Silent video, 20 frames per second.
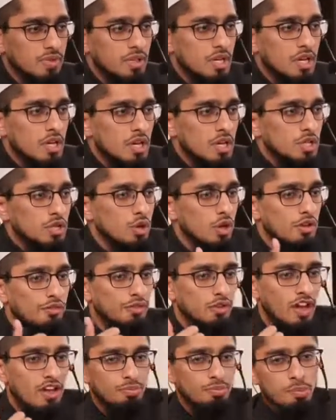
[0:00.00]
So if you
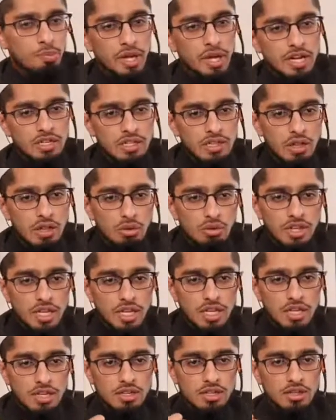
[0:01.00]
have prepared
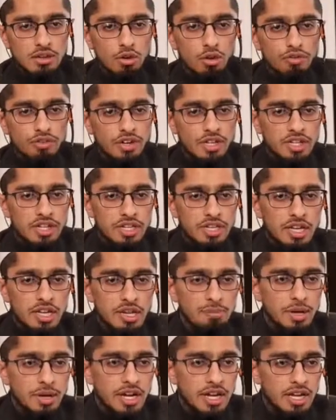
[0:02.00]
clothing over here in
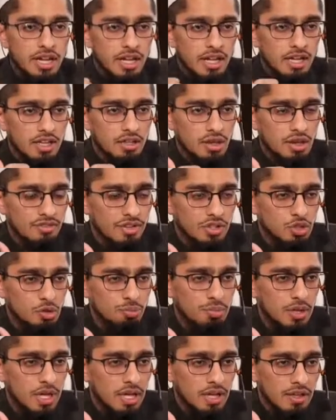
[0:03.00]
America, you have a
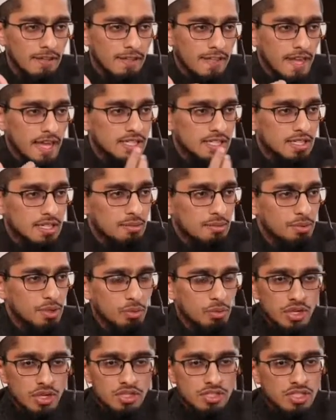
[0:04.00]
jubba, it's going to be
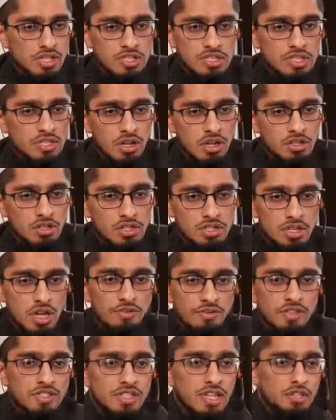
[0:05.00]
worth $60.
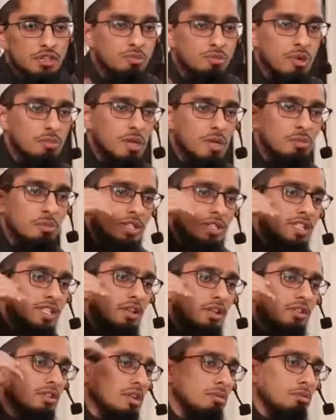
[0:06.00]
Obviously, that jubba maybe in Saudi
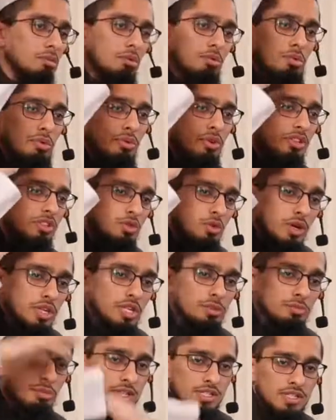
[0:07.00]
Arabia will be worth 20,
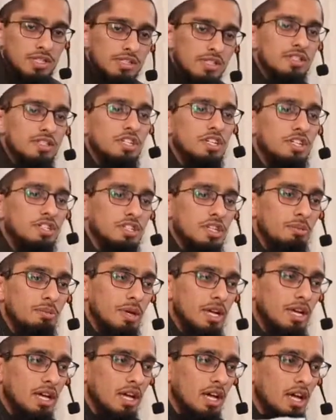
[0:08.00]
but since it's here, it's in
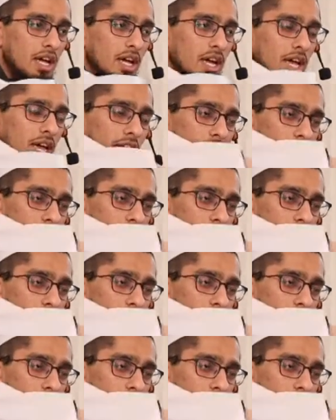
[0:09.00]
America, the